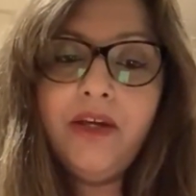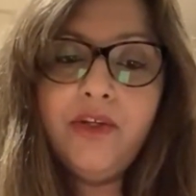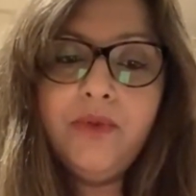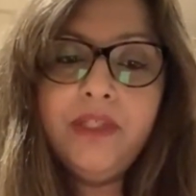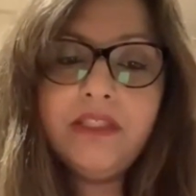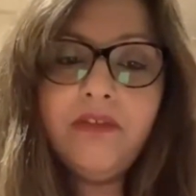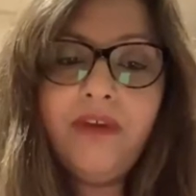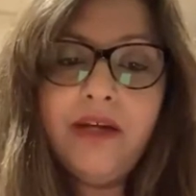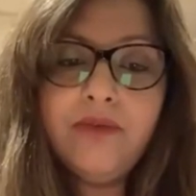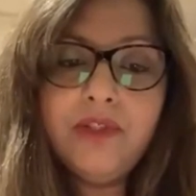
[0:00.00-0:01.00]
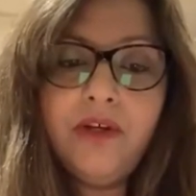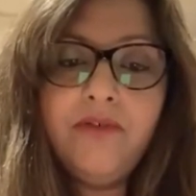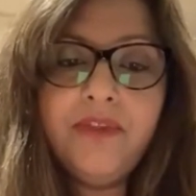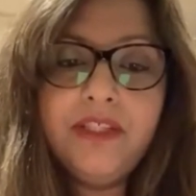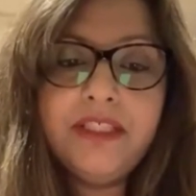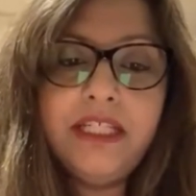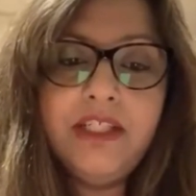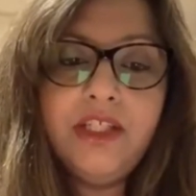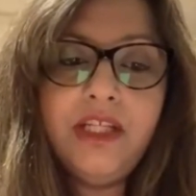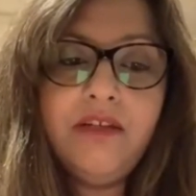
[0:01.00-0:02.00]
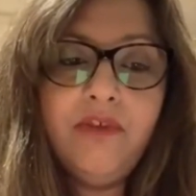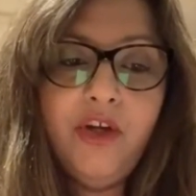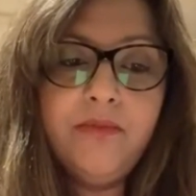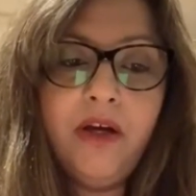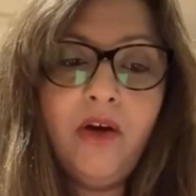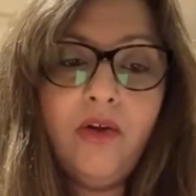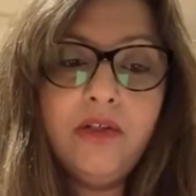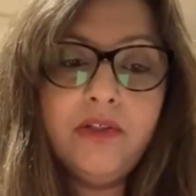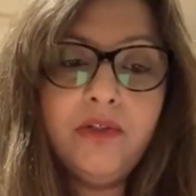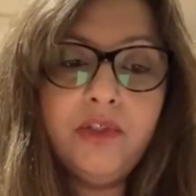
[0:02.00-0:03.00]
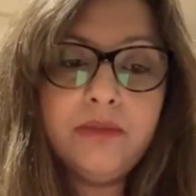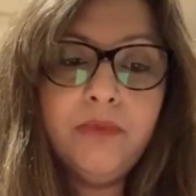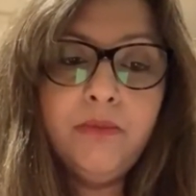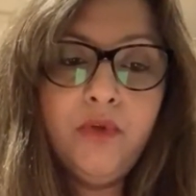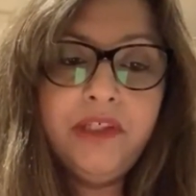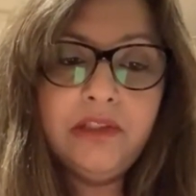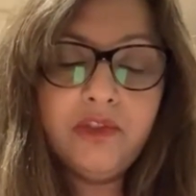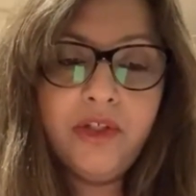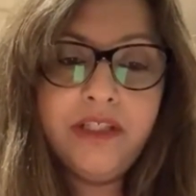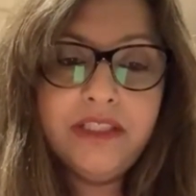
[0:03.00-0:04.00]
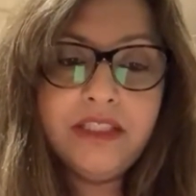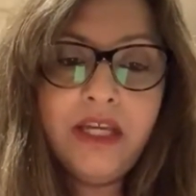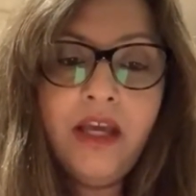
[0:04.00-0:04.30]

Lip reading: who is the founder of the Sinti Roma Holocaust Memorial Trust,